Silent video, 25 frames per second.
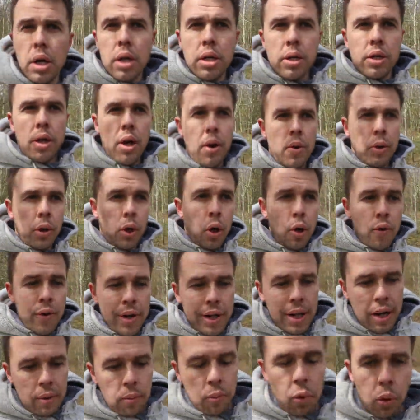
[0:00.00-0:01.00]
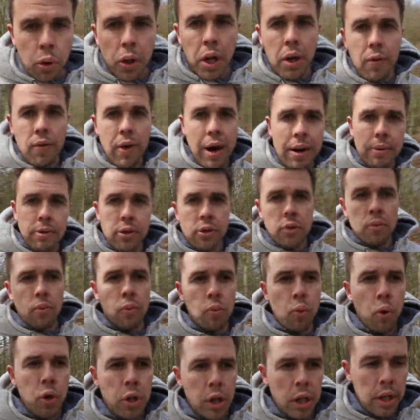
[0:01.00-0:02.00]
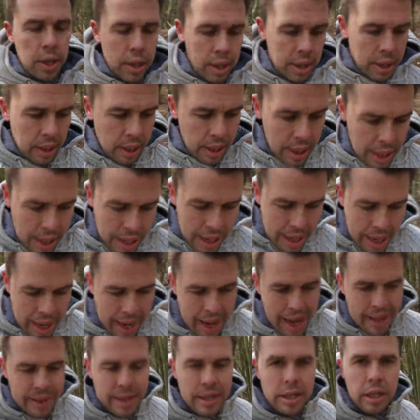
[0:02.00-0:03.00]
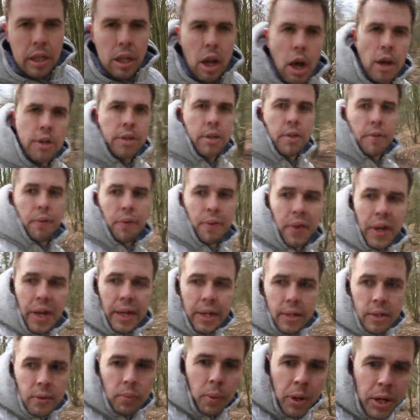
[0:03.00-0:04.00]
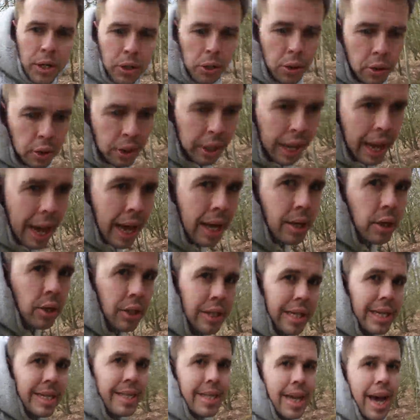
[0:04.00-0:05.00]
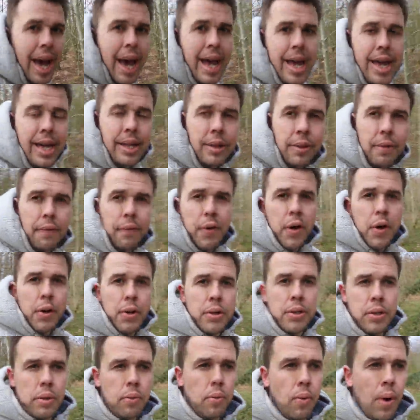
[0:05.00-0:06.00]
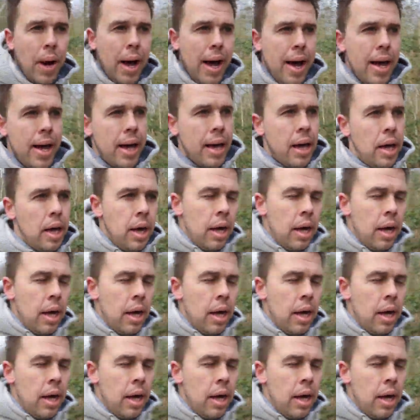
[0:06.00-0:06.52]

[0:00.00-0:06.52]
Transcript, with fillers: So currently I'm walking around some woodland and there's lots of things which could actually take the focus away,